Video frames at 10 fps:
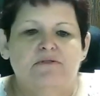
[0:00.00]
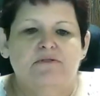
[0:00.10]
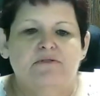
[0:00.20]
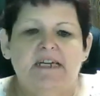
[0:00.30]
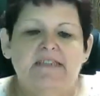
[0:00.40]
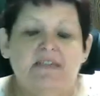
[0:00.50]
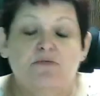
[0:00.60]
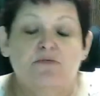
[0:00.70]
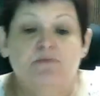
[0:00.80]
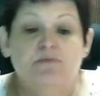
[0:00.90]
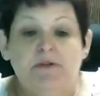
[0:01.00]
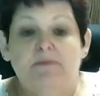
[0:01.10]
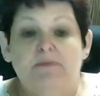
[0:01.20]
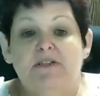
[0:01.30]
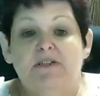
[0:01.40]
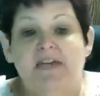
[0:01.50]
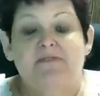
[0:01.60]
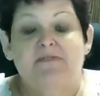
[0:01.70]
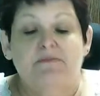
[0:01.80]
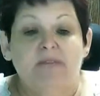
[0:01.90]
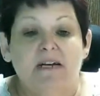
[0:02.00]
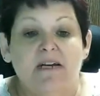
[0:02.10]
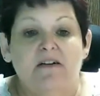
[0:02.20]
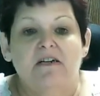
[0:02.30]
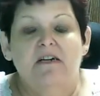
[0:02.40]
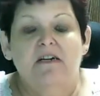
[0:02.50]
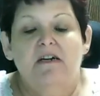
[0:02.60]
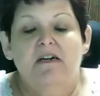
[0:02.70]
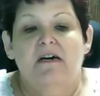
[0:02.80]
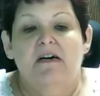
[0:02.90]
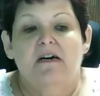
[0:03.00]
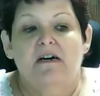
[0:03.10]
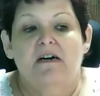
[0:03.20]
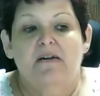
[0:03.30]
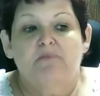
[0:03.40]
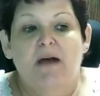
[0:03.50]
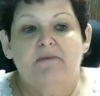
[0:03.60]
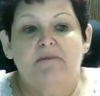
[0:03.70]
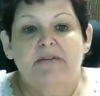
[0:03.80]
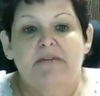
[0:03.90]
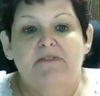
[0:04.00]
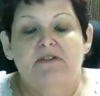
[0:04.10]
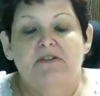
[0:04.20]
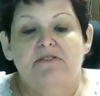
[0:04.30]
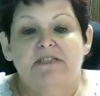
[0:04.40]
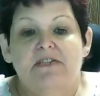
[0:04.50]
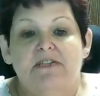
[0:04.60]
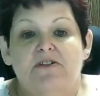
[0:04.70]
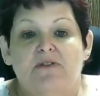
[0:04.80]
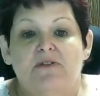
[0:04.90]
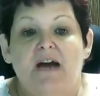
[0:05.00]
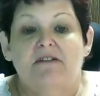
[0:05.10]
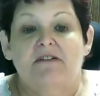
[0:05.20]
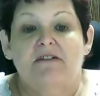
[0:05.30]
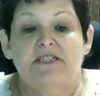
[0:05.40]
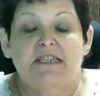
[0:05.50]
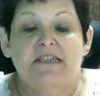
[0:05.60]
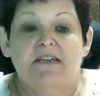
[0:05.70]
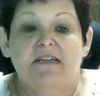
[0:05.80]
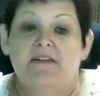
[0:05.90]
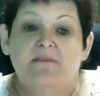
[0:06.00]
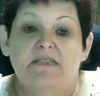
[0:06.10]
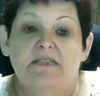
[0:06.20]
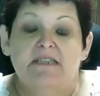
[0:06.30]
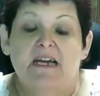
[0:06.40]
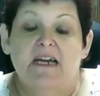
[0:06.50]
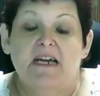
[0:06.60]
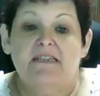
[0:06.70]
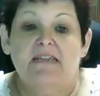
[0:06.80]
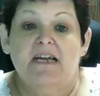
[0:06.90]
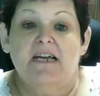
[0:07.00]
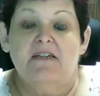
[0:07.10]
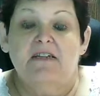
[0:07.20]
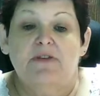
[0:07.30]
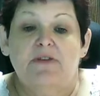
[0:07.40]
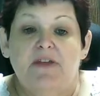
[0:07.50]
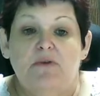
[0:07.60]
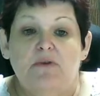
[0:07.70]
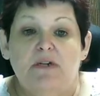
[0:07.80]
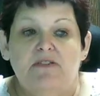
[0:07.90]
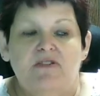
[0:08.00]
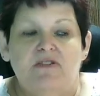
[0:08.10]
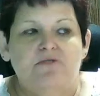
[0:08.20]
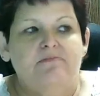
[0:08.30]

he says we'll pretty much take it from there. Probably have to go see a urologist and then them decide exactly what they want to do.